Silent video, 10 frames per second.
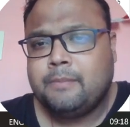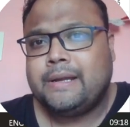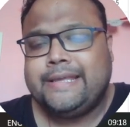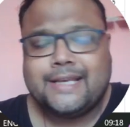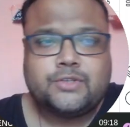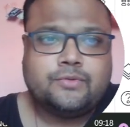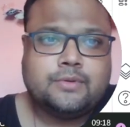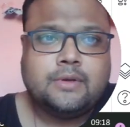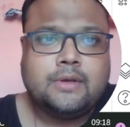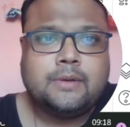But yes,
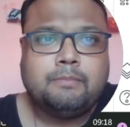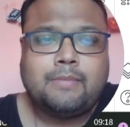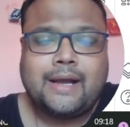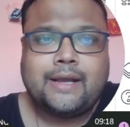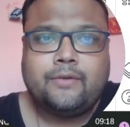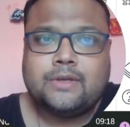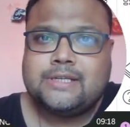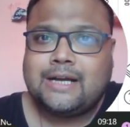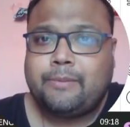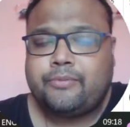market was
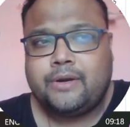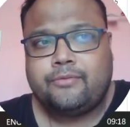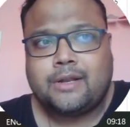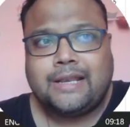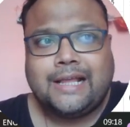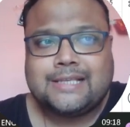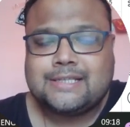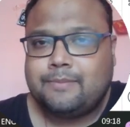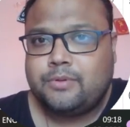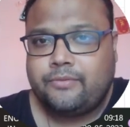in uptrend for the
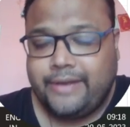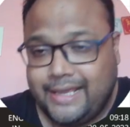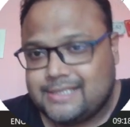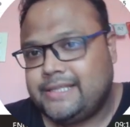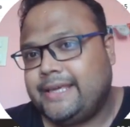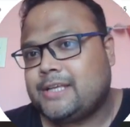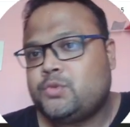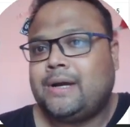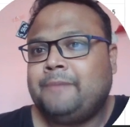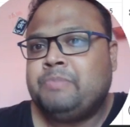last couple of days,
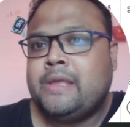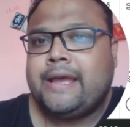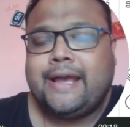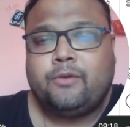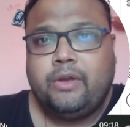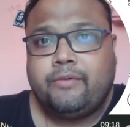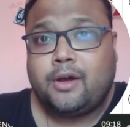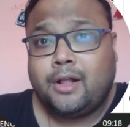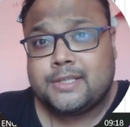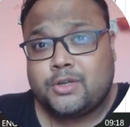DXY, and we were
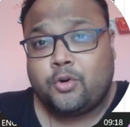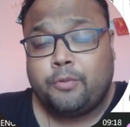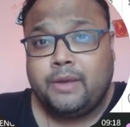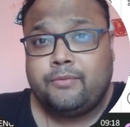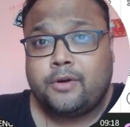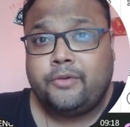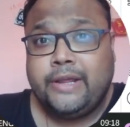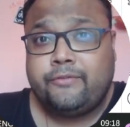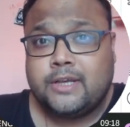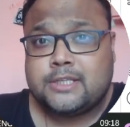also hoping for a
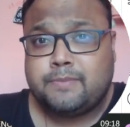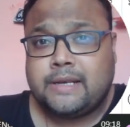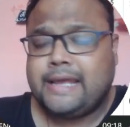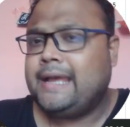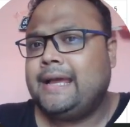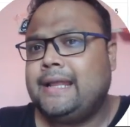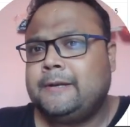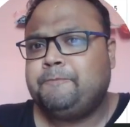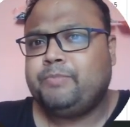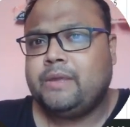retracement.
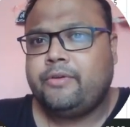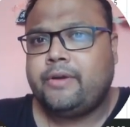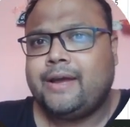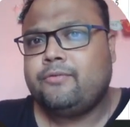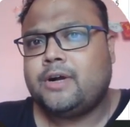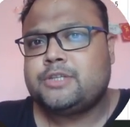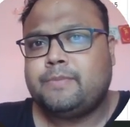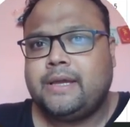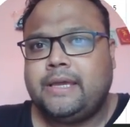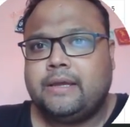And if you have watched
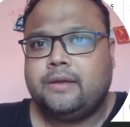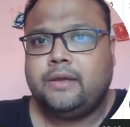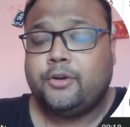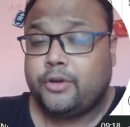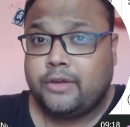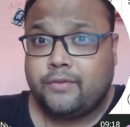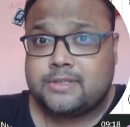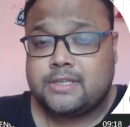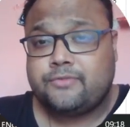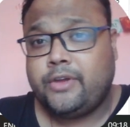my Euro
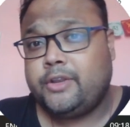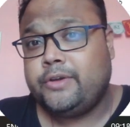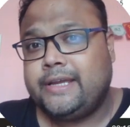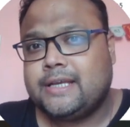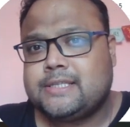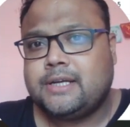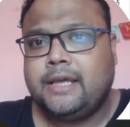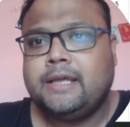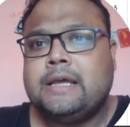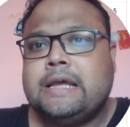USD video
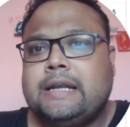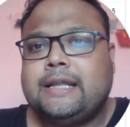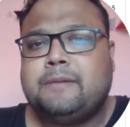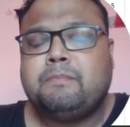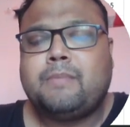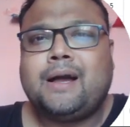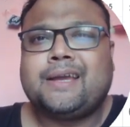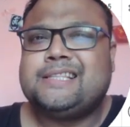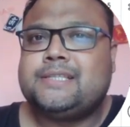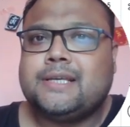yesterday, then
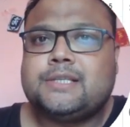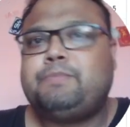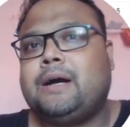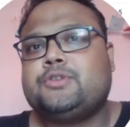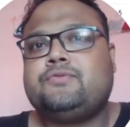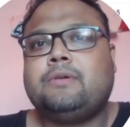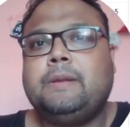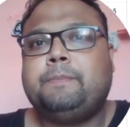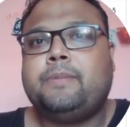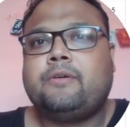market just bounced from
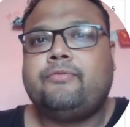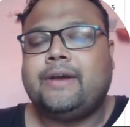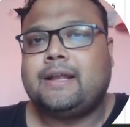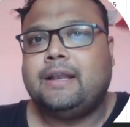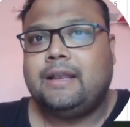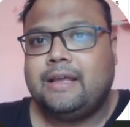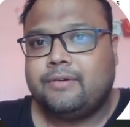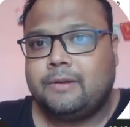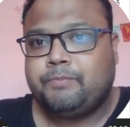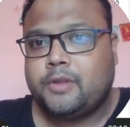the perfect
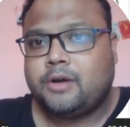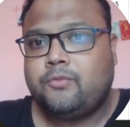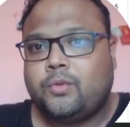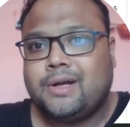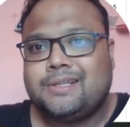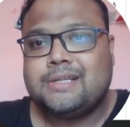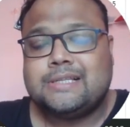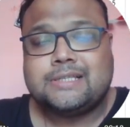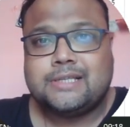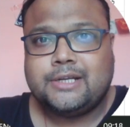level of
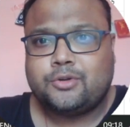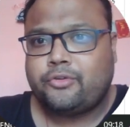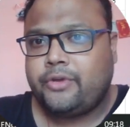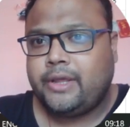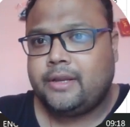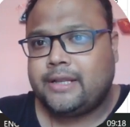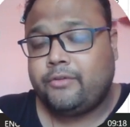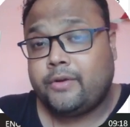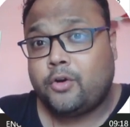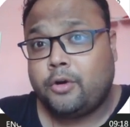103 that
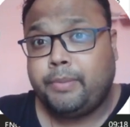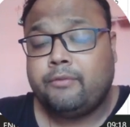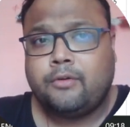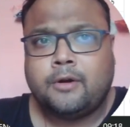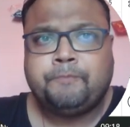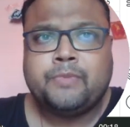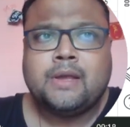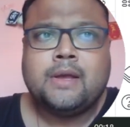we were hoping for.